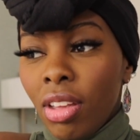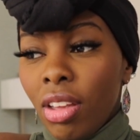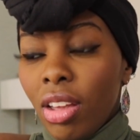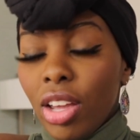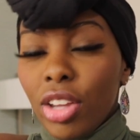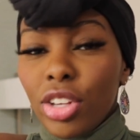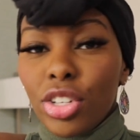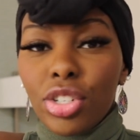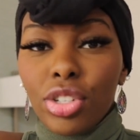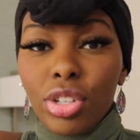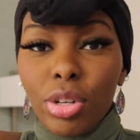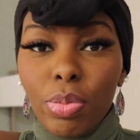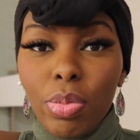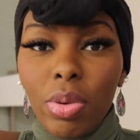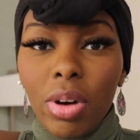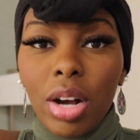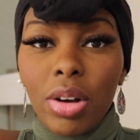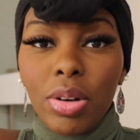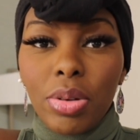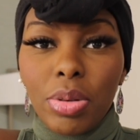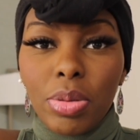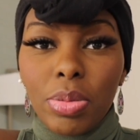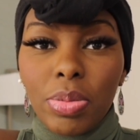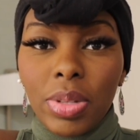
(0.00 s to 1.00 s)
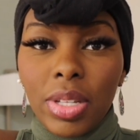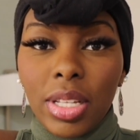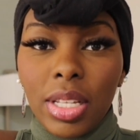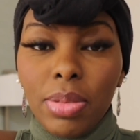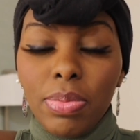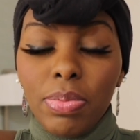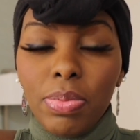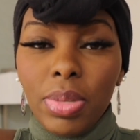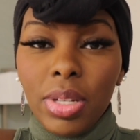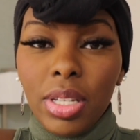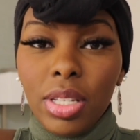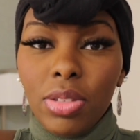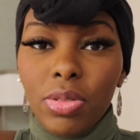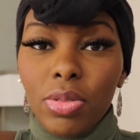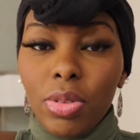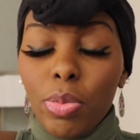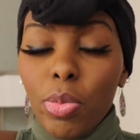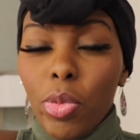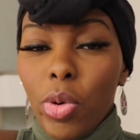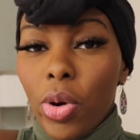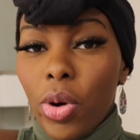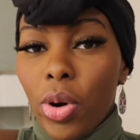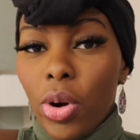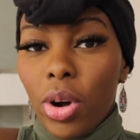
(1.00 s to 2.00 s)
I should probably be
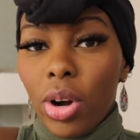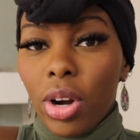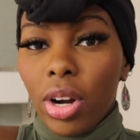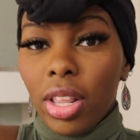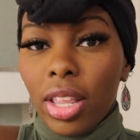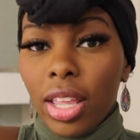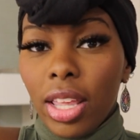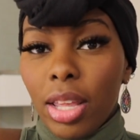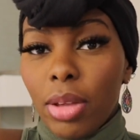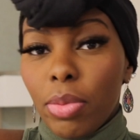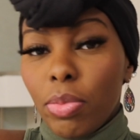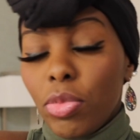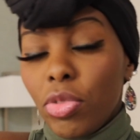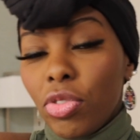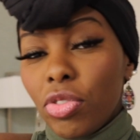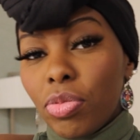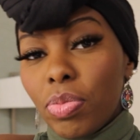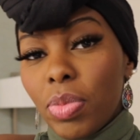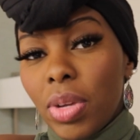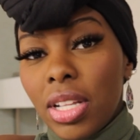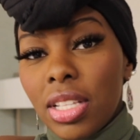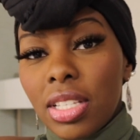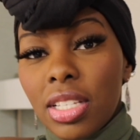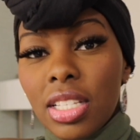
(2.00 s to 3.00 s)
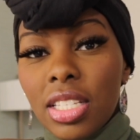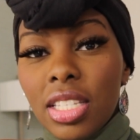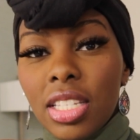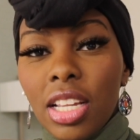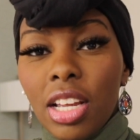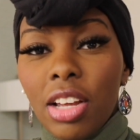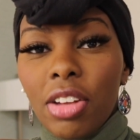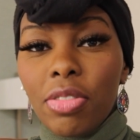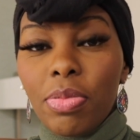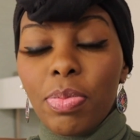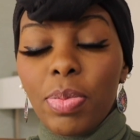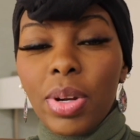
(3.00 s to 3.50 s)
doing more like movements and stuff,